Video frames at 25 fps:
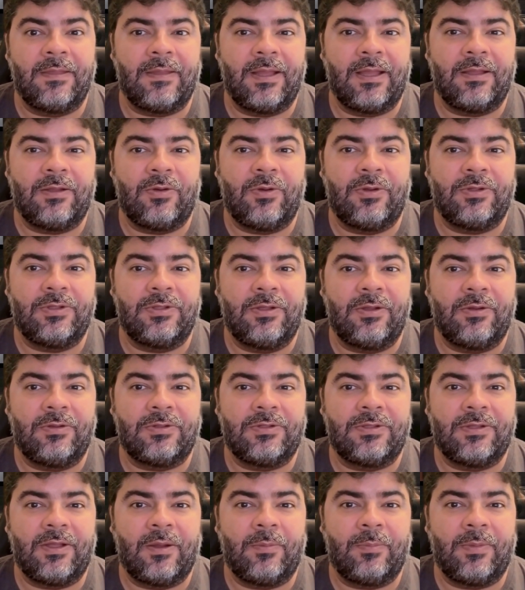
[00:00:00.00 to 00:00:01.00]
and you're still
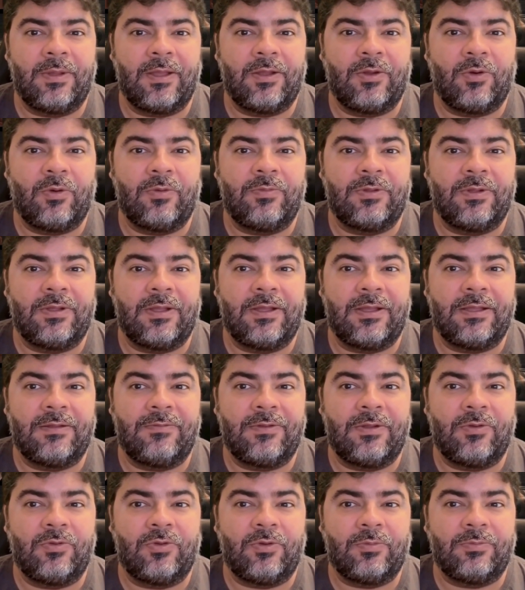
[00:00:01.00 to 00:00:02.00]
stumbling over the
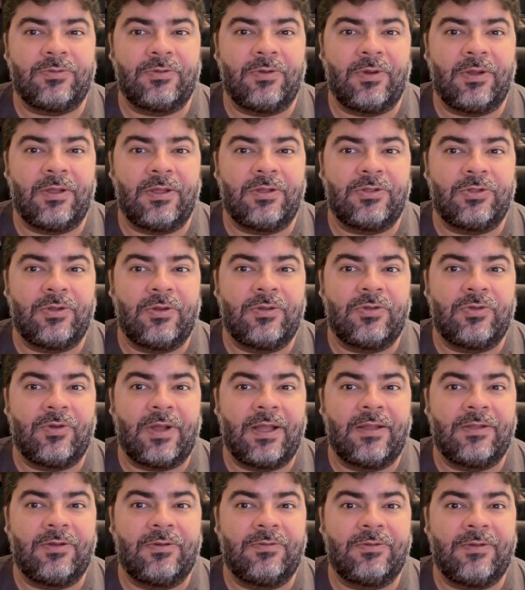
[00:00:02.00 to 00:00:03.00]
living room furniture
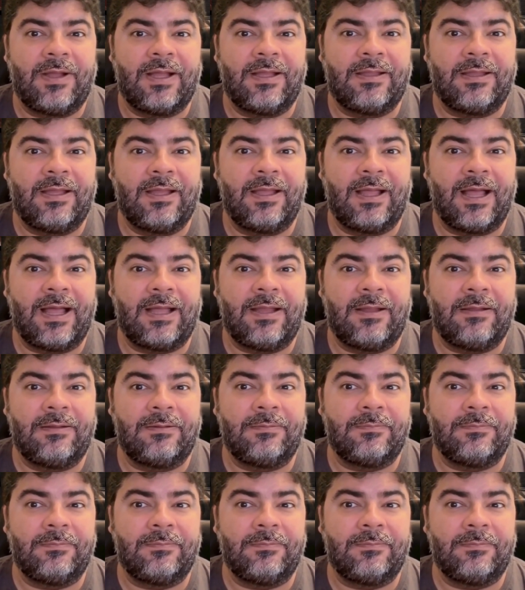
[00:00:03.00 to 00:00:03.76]
trying to find the light.